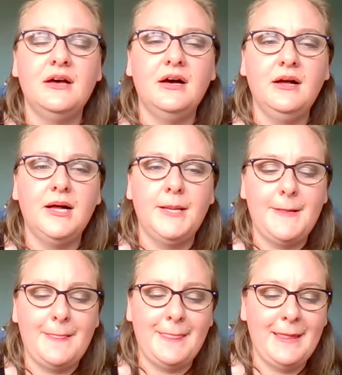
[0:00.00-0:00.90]

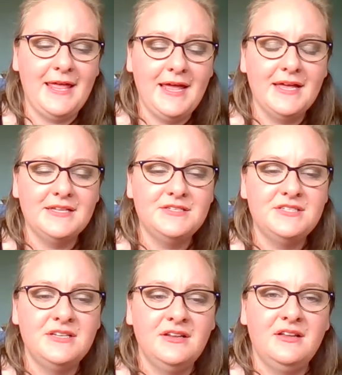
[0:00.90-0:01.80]

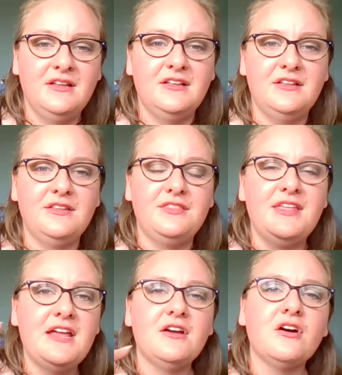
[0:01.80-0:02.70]
And
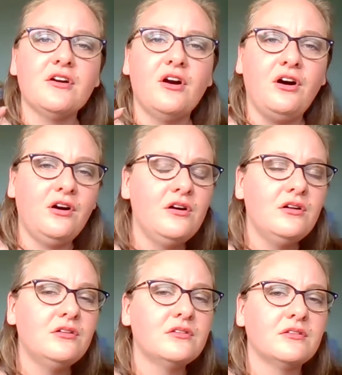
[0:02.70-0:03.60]
they are
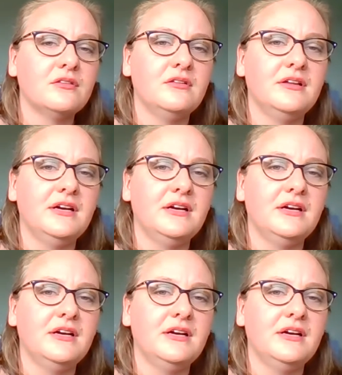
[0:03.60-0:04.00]
all